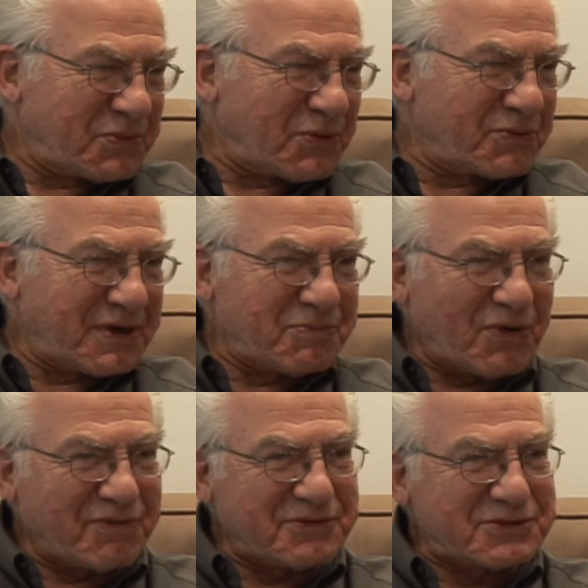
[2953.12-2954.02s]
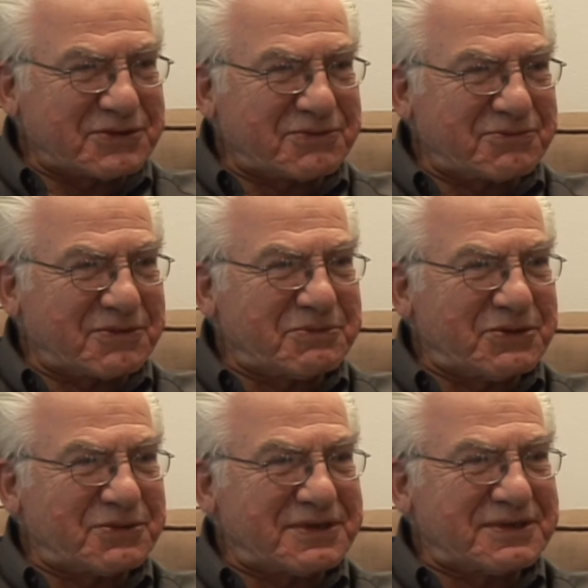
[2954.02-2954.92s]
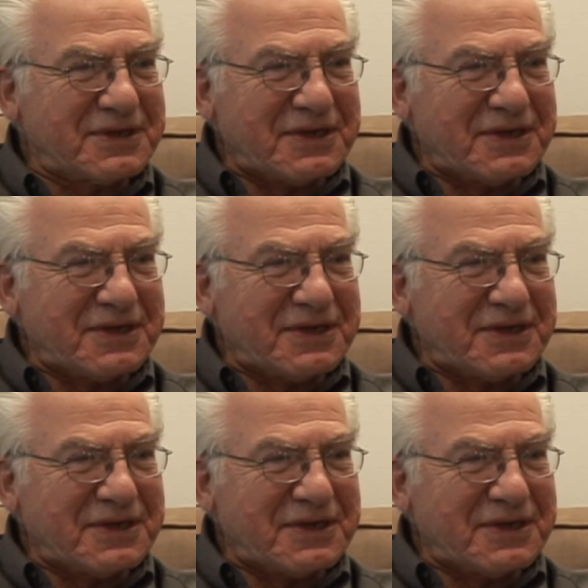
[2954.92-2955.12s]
program officer from Hewlett.